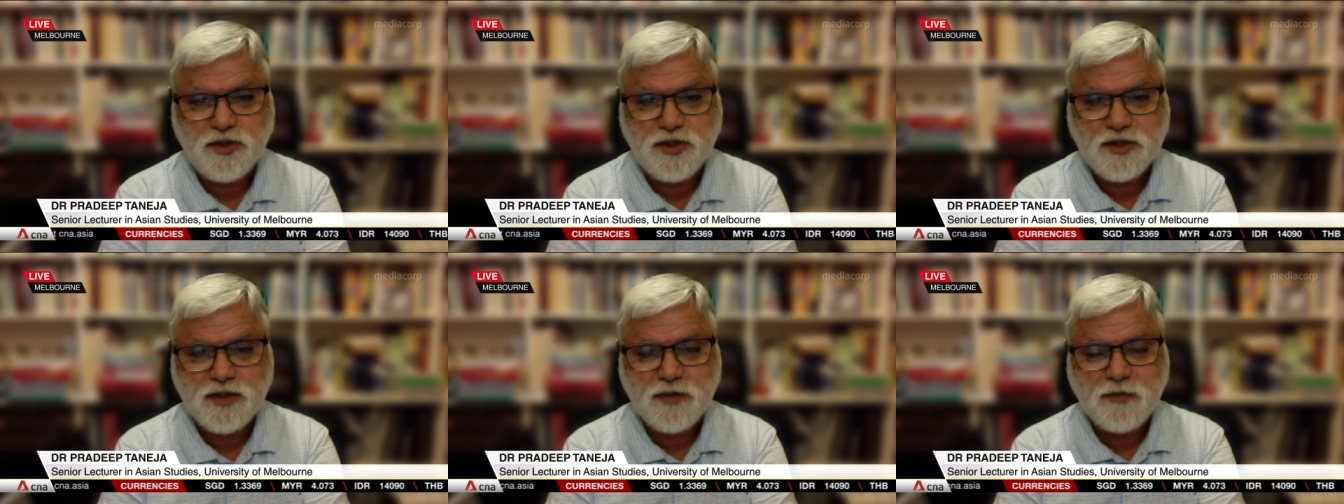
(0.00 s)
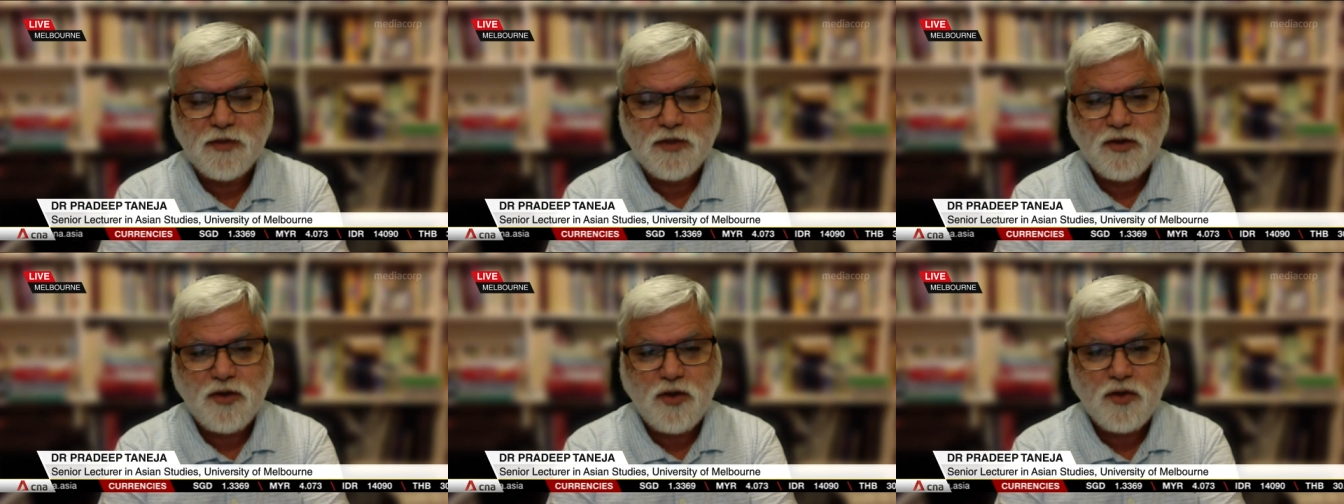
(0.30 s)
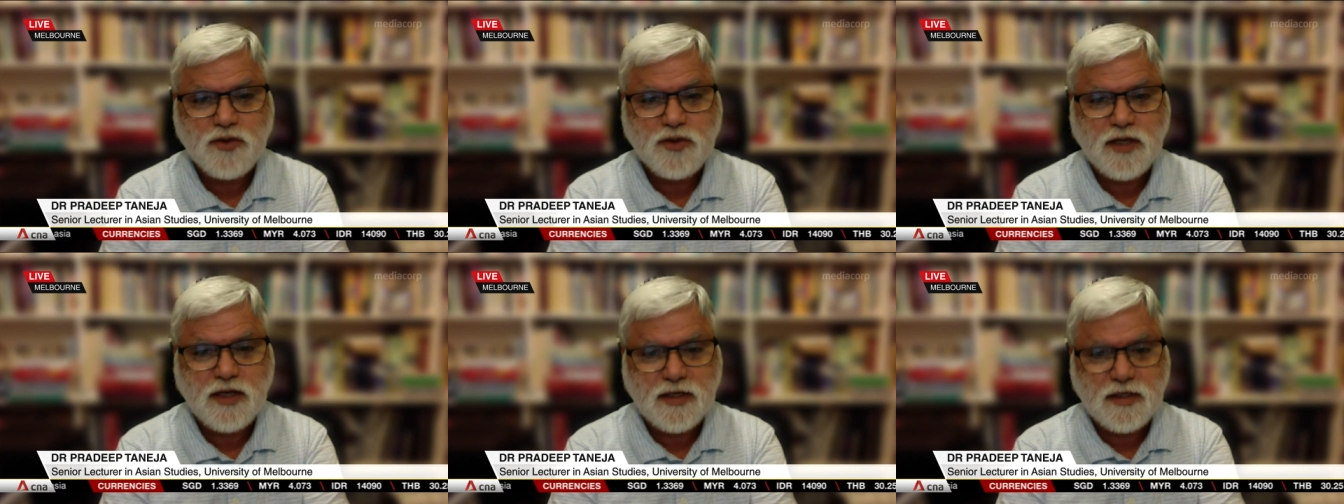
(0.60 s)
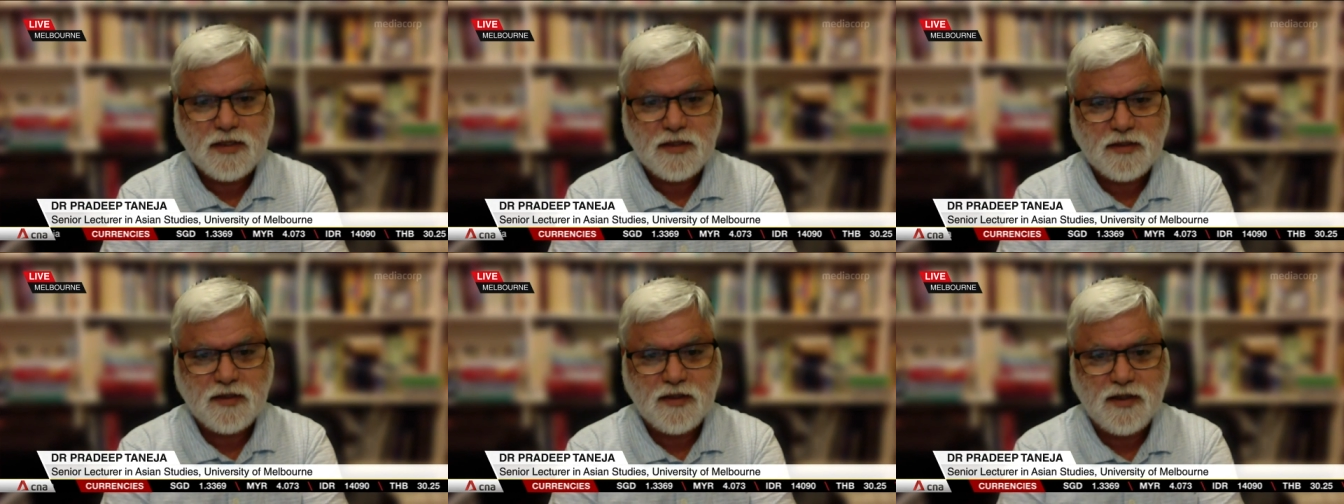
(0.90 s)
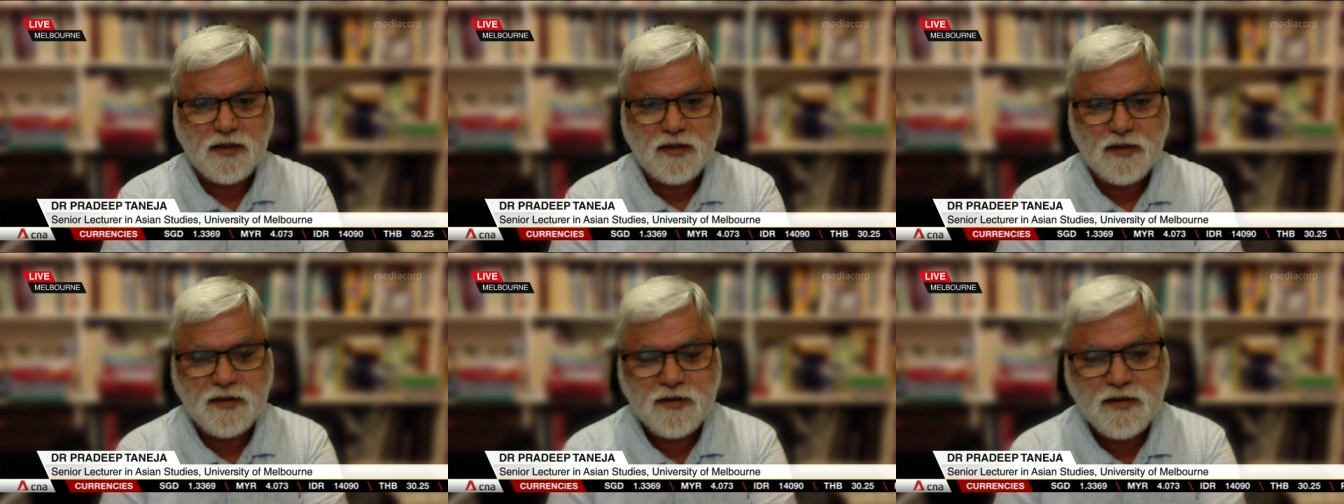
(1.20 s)
tweet. I mean, not that
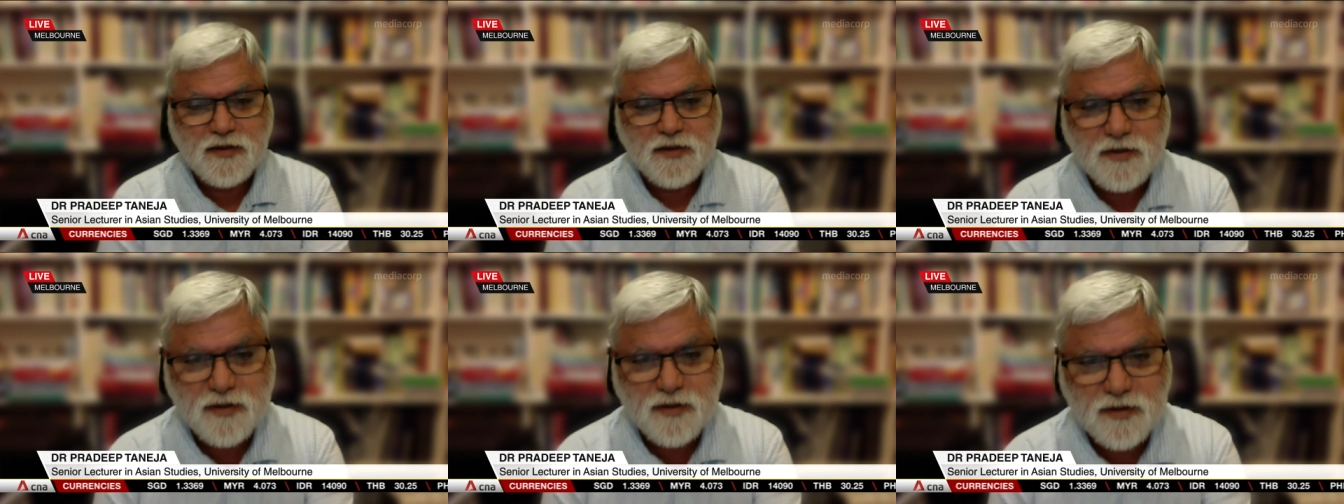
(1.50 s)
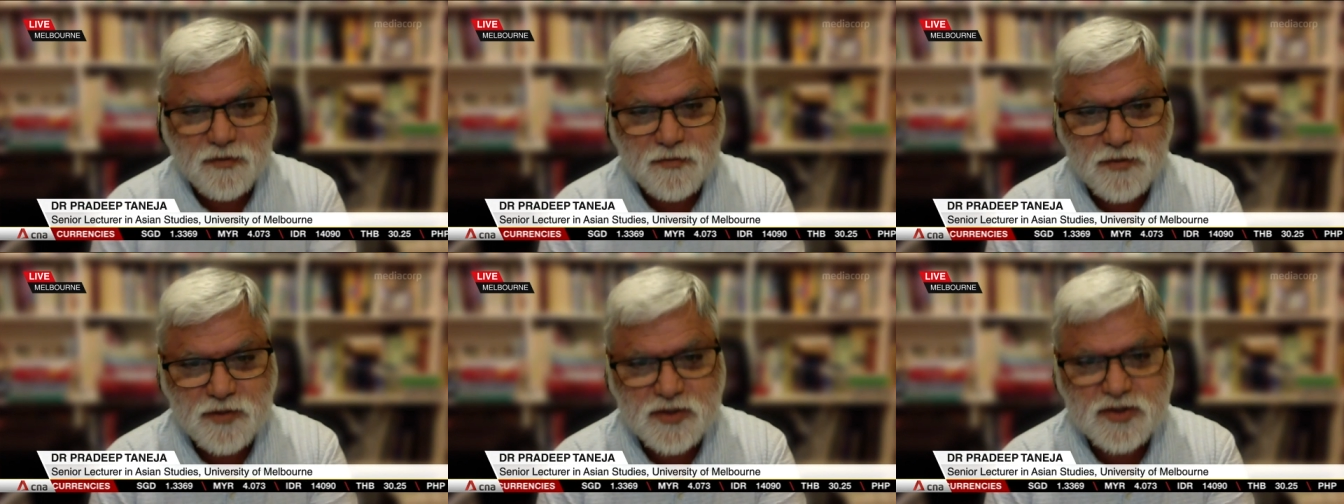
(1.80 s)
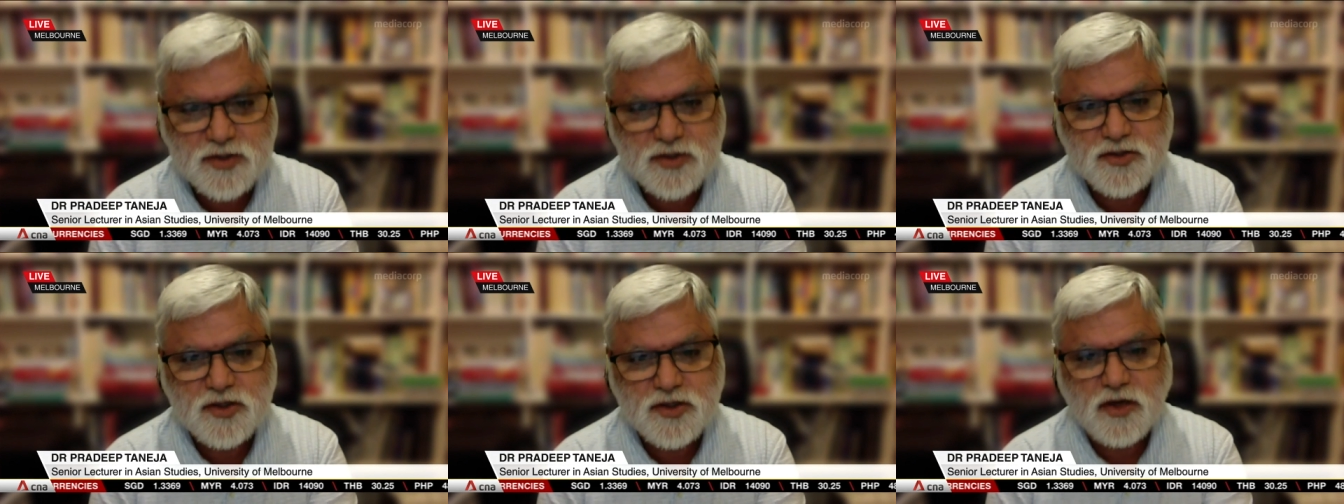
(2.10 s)
uh, Mr.